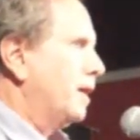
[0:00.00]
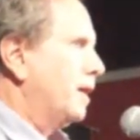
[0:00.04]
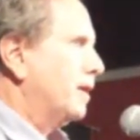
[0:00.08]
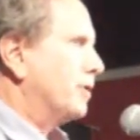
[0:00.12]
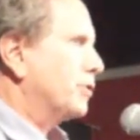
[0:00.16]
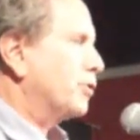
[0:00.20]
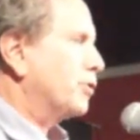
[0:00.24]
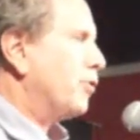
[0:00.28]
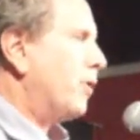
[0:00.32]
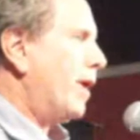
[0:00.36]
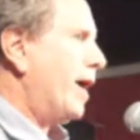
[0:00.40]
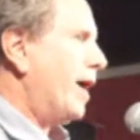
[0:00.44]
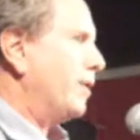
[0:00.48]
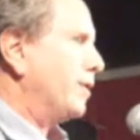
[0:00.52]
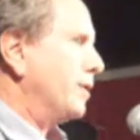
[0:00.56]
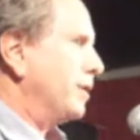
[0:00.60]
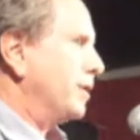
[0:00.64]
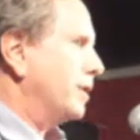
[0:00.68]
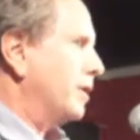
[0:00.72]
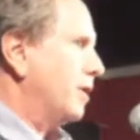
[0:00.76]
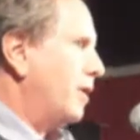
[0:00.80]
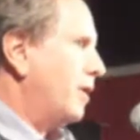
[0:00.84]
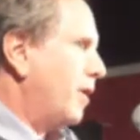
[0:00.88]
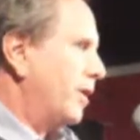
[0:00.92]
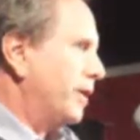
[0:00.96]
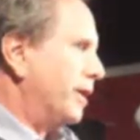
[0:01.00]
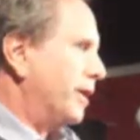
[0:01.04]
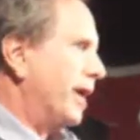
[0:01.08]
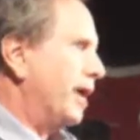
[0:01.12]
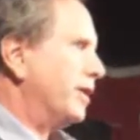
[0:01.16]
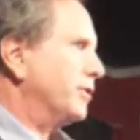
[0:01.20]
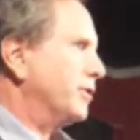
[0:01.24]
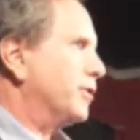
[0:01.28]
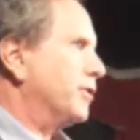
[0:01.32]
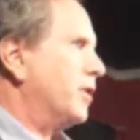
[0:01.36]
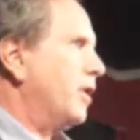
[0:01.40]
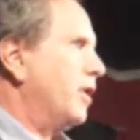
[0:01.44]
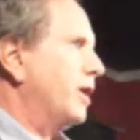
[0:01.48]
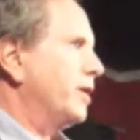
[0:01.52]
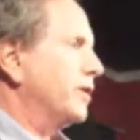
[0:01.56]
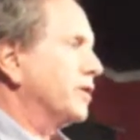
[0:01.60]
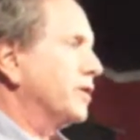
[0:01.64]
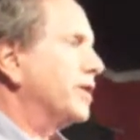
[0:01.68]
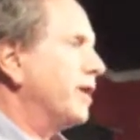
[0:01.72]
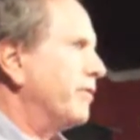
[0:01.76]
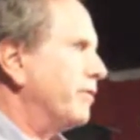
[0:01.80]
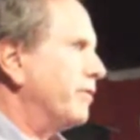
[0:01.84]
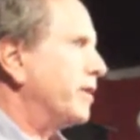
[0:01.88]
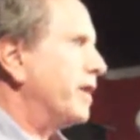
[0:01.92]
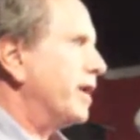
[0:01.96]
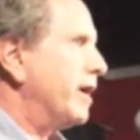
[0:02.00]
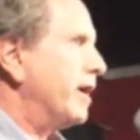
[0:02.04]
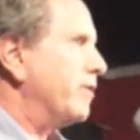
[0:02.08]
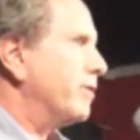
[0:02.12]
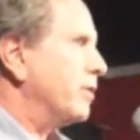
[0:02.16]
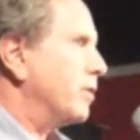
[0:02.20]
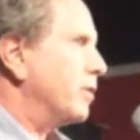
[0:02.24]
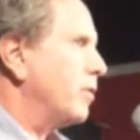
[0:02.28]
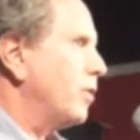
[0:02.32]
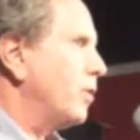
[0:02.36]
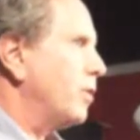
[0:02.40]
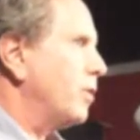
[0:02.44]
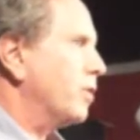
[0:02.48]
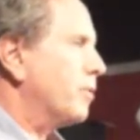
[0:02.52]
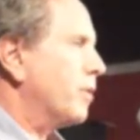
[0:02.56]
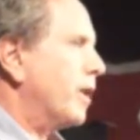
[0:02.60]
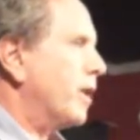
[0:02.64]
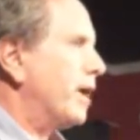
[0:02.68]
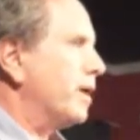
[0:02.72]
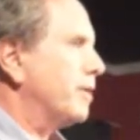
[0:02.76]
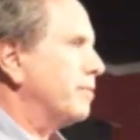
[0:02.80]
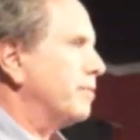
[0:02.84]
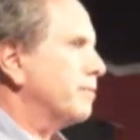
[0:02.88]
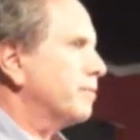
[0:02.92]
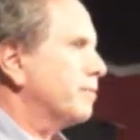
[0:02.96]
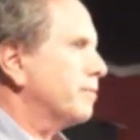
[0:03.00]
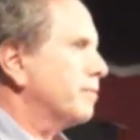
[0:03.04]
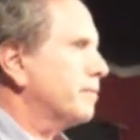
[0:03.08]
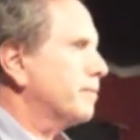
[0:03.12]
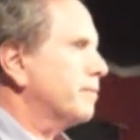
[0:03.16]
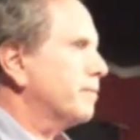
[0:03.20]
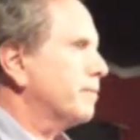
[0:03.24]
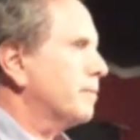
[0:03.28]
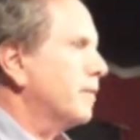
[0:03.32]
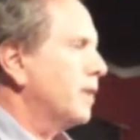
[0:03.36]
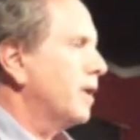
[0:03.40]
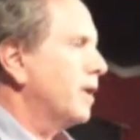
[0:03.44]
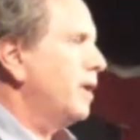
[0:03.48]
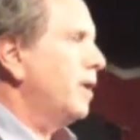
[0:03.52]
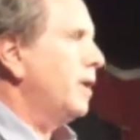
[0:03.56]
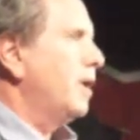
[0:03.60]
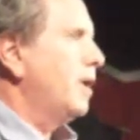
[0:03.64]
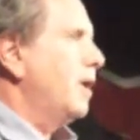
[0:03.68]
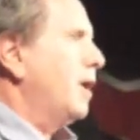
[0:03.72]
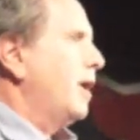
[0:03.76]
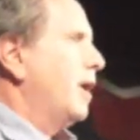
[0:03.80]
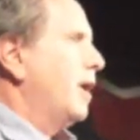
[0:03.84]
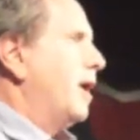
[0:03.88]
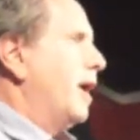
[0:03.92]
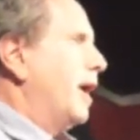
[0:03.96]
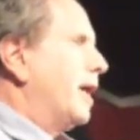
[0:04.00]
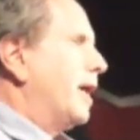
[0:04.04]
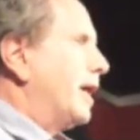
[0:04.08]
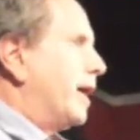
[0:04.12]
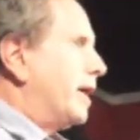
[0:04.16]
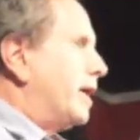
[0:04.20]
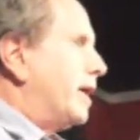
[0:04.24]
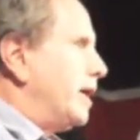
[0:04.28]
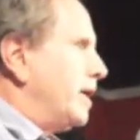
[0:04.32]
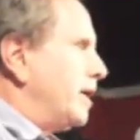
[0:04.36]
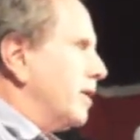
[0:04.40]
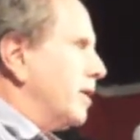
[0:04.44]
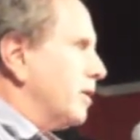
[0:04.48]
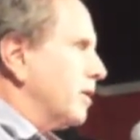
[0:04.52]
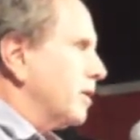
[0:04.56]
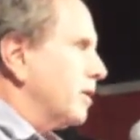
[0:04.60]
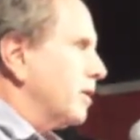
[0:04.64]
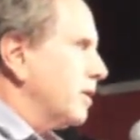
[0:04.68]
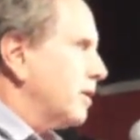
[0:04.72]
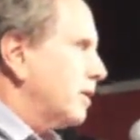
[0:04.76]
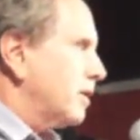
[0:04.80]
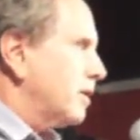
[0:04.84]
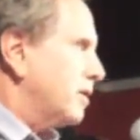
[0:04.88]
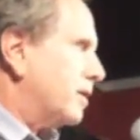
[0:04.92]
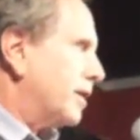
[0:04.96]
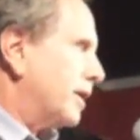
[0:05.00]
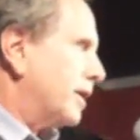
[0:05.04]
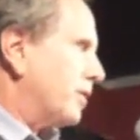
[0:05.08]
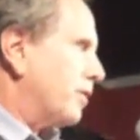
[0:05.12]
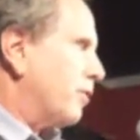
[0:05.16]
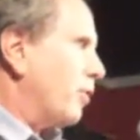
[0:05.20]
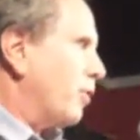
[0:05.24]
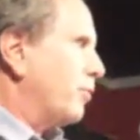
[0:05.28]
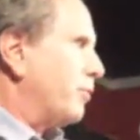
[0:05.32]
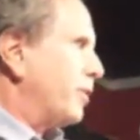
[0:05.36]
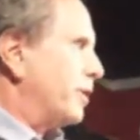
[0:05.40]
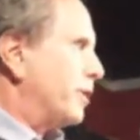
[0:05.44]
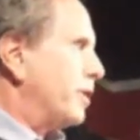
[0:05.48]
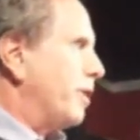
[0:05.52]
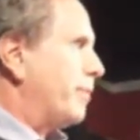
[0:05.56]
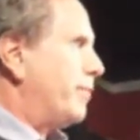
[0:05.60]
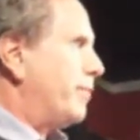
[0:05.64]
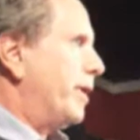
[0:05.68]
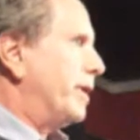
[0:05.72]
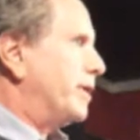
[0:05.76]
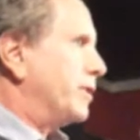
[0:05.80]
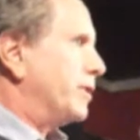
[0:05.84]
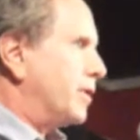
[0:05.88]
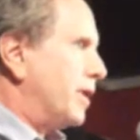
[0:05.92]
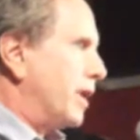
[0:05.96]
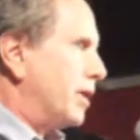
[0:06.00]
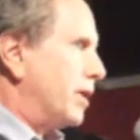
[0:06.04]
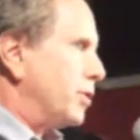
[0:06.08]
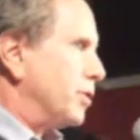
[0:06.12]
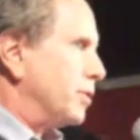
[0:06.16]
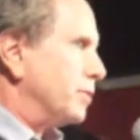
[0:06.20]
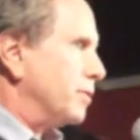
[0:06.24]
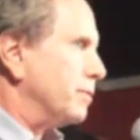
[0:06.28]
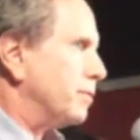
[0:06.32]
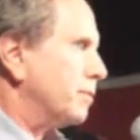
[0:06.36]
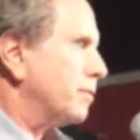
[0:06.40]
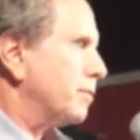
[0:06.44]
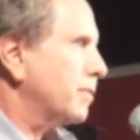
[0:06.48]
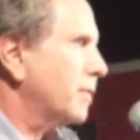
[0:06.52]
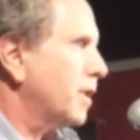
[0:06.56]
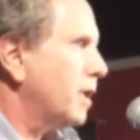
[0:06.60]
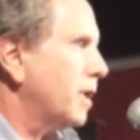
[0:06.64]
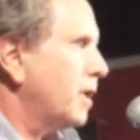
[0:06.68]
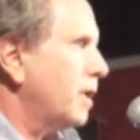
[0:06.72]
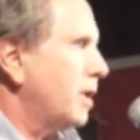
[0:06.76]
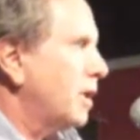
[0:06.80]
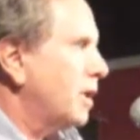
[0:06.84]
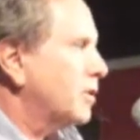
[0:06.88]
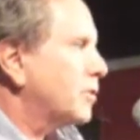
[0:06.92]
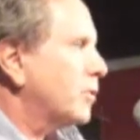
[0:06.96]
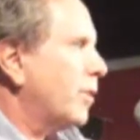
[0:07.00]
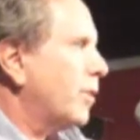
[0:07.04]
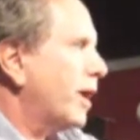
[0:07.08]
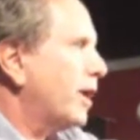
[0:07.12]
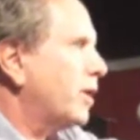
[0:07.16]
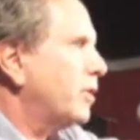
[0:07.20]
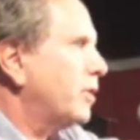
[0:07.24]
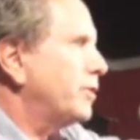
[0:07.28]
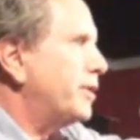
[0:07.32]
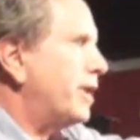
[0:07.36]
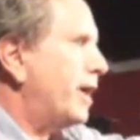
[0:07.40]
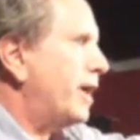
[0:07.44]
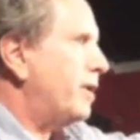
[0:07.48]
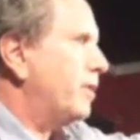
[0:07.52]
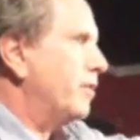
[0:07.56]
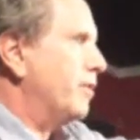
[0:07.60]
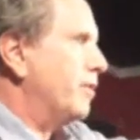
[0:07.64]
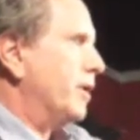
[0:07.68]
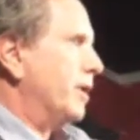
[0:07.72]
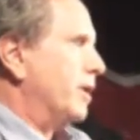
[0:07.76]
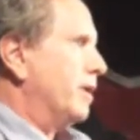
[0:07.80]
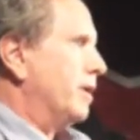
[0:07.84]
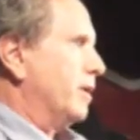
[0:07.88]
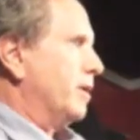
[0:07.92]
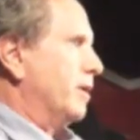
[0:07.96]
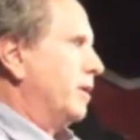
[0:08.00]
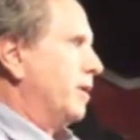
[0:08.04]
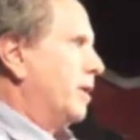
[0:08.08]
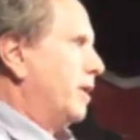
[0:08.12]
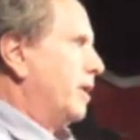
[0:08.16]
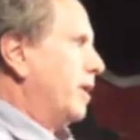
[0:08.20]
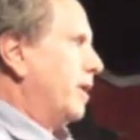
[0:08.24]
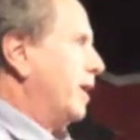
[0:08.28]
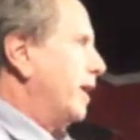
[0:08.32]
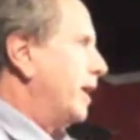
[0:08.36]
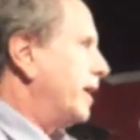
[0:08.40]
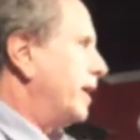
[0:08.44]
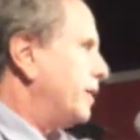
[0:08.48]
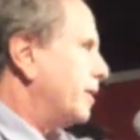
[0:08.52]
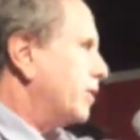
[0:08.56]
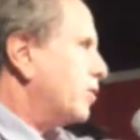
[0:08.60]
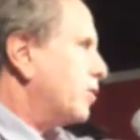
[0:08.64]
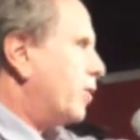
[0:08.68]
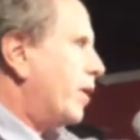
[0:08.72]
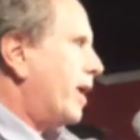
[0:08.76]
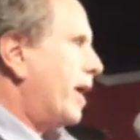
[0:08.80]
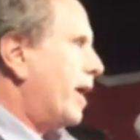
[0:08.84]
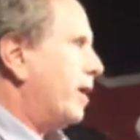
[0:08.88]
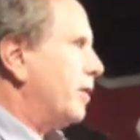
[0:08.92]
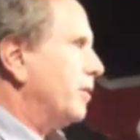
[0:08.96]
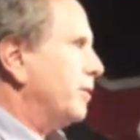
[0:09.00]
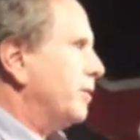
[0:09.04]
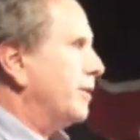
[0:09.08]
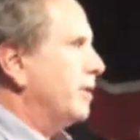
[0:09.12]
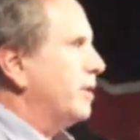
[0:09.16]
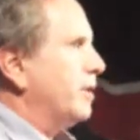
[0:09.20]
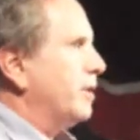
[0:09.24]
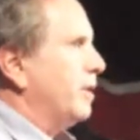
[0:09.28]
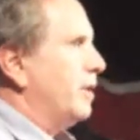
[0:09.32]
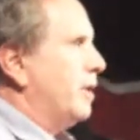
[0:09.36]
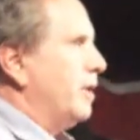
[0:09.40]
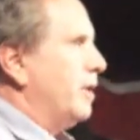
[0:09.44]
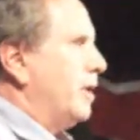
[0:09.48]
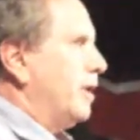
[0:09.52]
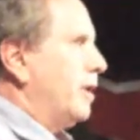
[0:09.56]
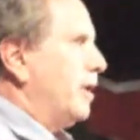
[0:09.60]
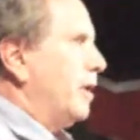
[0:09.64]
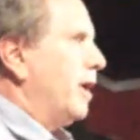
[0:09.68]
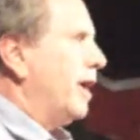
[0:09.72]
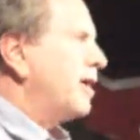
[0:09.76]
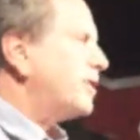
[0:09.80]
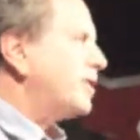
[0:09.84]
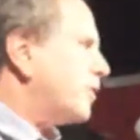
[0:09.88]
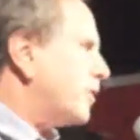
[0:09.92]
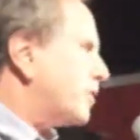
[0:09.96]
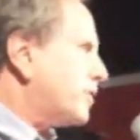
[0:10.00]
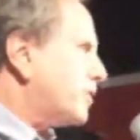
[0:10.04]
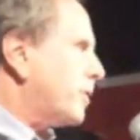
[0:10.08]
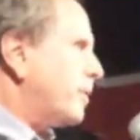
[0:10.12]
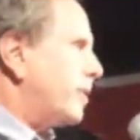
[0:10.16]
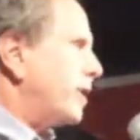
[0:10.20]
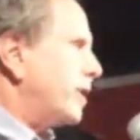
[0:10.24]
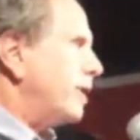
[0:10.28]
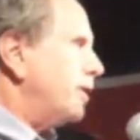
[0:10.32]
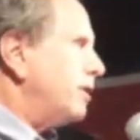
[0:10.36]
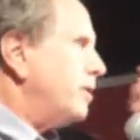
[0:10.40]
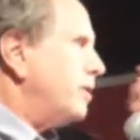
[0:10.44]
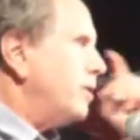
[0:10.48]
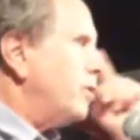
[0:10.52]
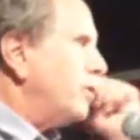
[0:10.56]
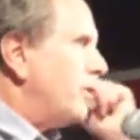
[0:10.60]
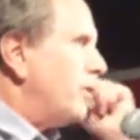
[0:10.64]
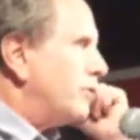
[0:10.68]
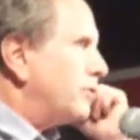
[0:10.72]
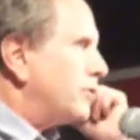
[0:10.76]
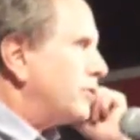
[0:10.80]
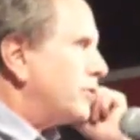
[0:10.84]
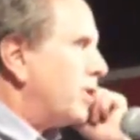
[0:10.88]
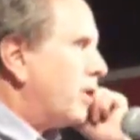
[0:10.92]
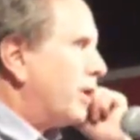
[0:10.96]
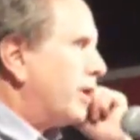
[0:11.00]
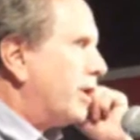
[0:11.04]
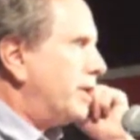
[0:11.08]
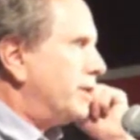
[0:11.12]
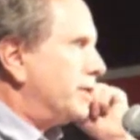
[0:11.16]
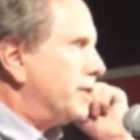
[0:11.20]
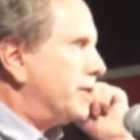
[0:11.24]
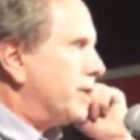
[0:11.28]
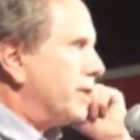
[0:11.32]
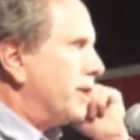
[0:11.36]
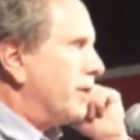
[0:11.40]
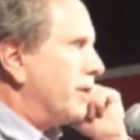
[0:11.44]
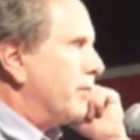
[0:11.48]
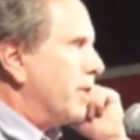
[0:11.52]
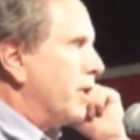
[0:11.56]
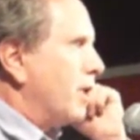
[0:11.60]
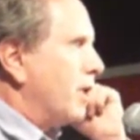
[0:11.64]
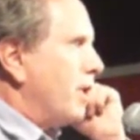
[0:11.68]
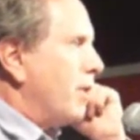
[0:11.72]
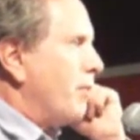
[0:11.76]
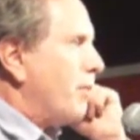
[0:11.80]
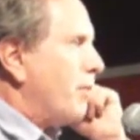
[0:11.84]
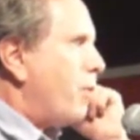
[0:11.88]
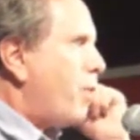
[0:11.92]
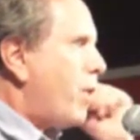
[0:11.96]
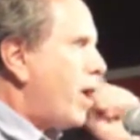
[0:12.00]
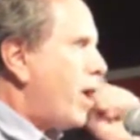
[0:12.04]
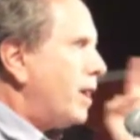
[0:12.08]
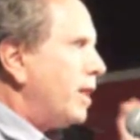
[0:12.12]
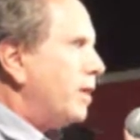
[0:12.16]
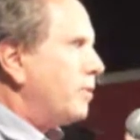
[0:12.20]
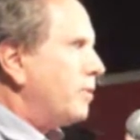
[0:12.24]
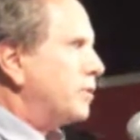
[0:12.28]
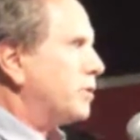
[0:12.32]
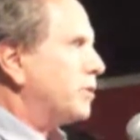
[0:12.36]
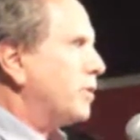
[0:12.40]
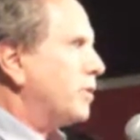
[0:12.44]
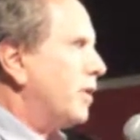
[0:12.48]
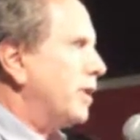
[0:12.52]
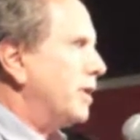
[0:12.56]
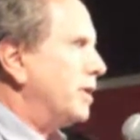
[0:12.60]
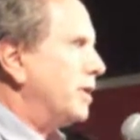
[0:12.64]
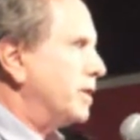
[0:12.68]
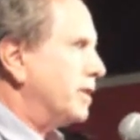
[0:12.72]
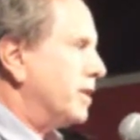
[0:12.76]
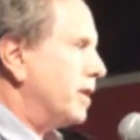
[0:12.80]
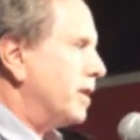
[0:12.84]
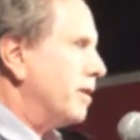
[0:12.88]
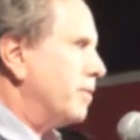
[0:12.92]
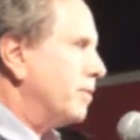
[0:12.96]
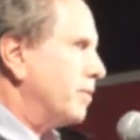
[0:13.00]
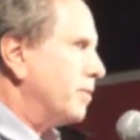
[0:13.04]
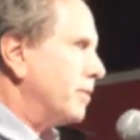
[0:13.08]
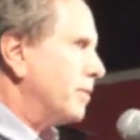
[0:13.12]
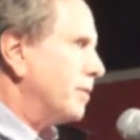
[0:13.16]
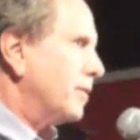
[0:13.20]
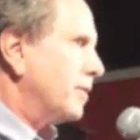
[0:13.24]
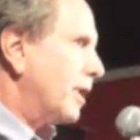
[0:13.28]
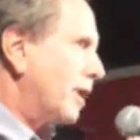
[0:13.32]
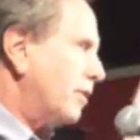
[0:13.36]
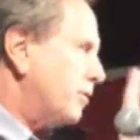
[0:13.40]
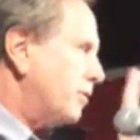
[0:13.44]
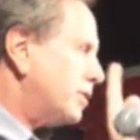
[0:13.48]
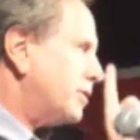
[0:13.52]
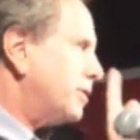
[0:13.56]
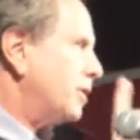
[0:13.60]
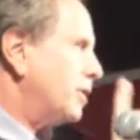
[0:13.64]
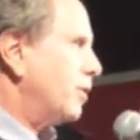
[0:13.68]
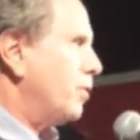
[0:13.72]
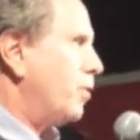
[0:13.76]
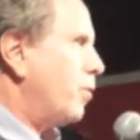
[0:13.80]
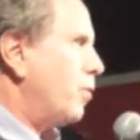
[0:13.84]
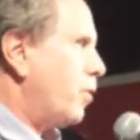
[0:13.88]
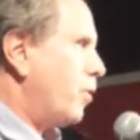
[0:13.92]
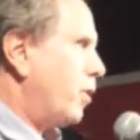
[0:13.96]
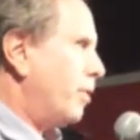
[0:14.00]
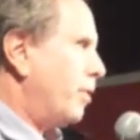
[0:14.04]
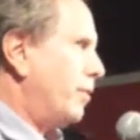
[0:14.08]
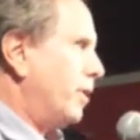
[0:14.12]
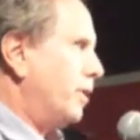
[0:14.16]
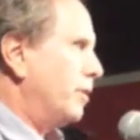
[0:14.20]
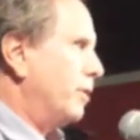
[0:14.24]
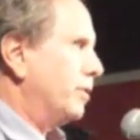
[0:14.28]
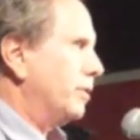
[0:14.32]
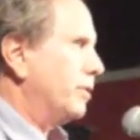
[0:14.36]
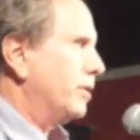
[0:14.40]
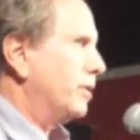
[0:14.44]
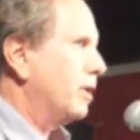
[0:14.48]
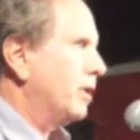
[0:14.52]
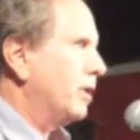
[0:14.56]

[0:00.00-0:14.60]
is crowded on the outside of 7th Avenue all around. And I hear that they're opening up Penn Station. So I go down there in the crowd. I saw somebody I knew. I was talking to them. But while I was talking to them, it was still a war mode.